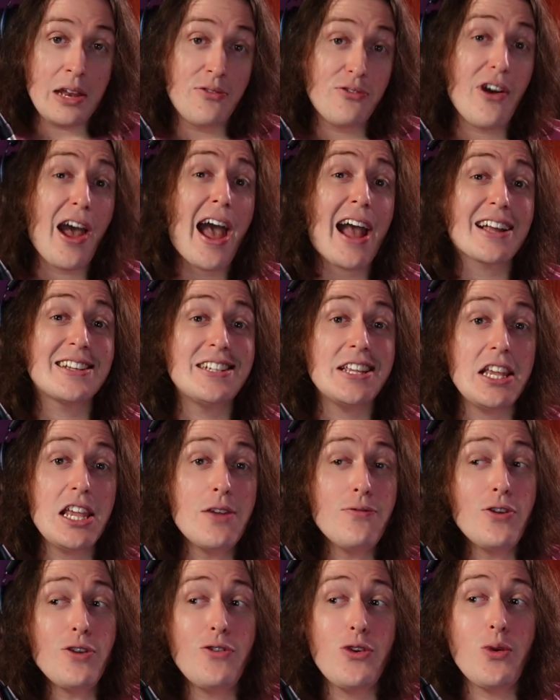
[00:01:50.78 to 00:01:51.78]
In fact,
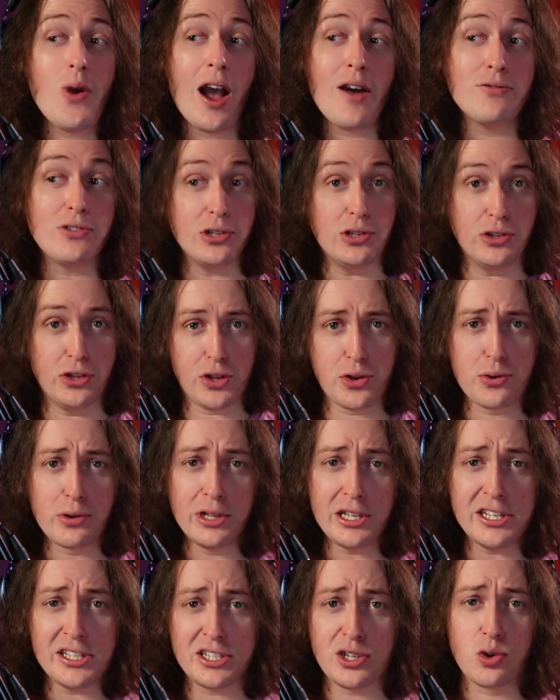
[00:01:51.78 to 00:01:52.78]
even if you have
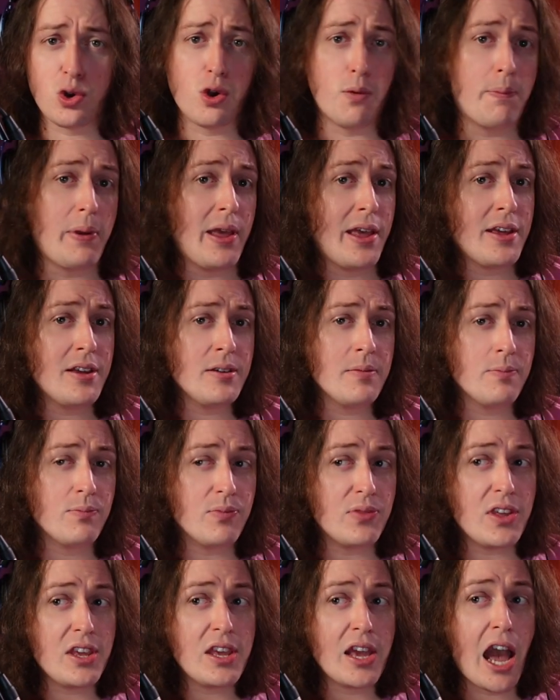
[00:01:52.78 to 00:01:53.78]
literally zero ping,
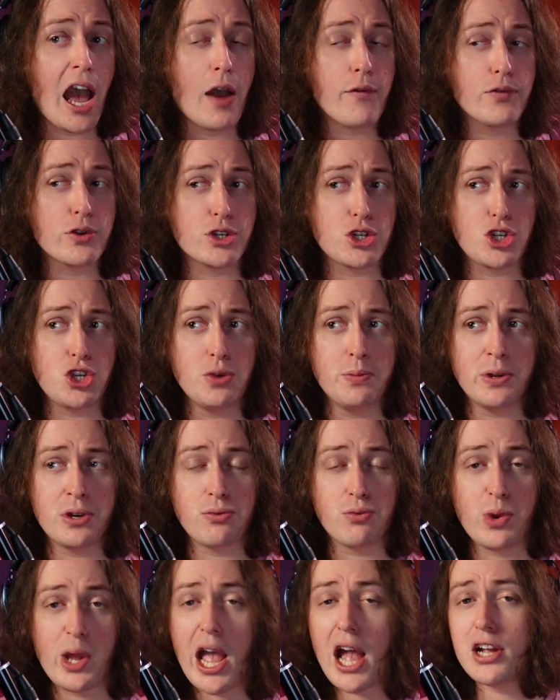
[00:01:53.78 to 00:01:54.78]
the average human
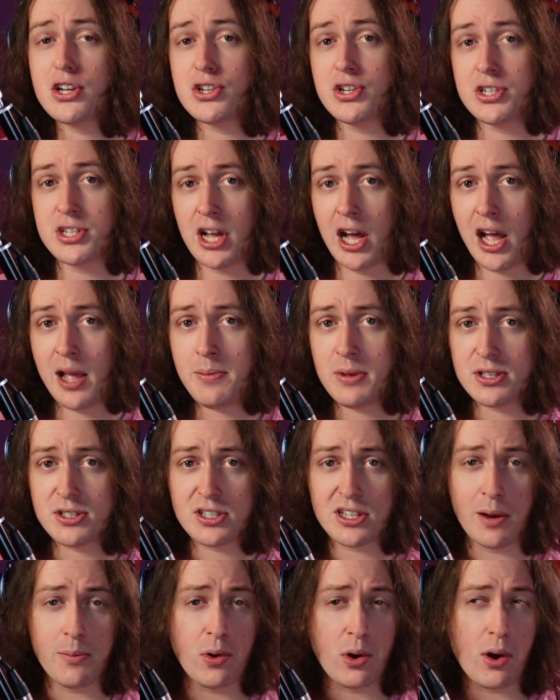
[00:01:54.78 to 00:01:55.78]
reaction time is
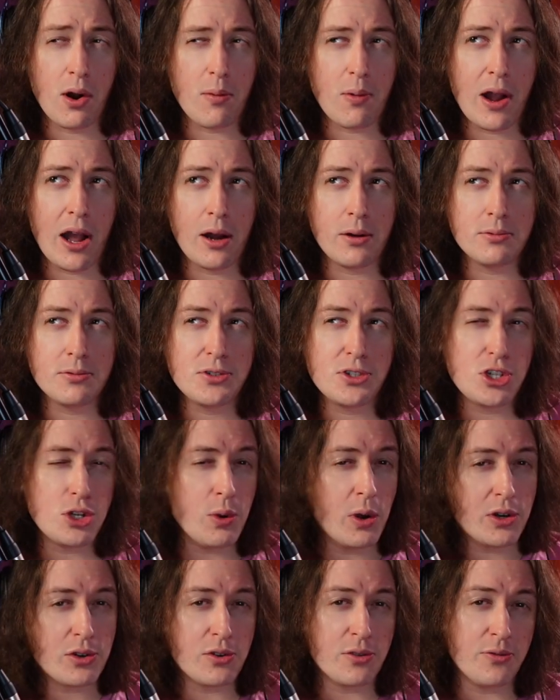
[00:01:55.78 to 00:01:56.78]
somewhere around
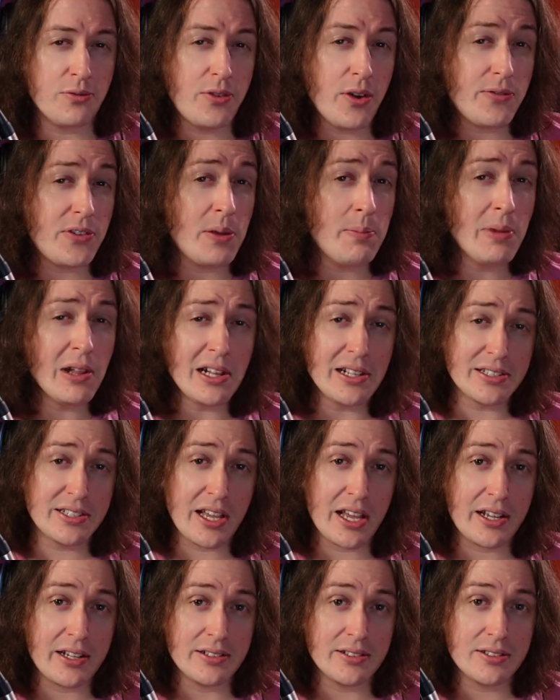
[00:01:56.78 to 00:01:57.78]
250
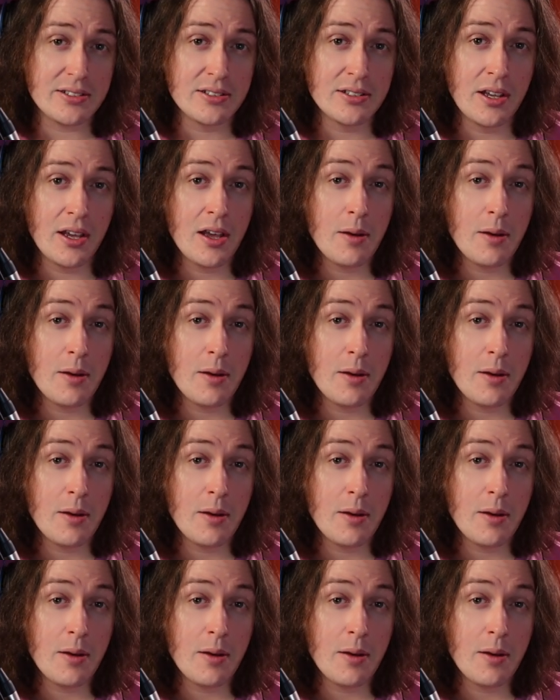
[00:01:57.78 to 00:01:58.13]
milliseconds,